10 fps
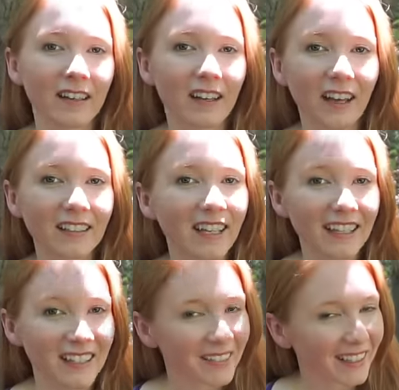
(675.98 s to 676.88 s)
And
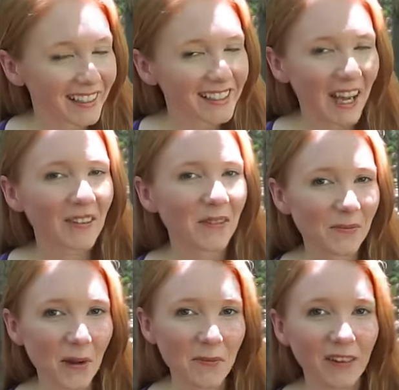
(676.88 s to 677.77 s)
until next time,
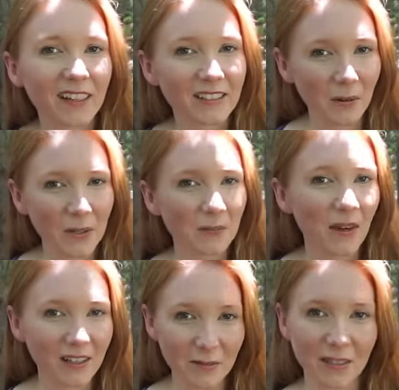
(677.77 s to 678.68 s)
remember, it's always
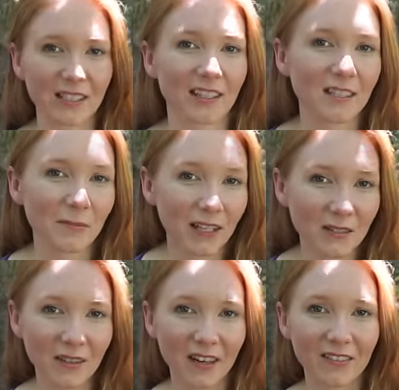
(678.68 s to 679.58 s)
better to be judged by
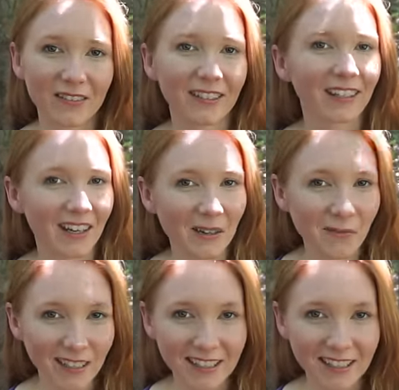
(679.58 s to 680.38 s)
12 than carried by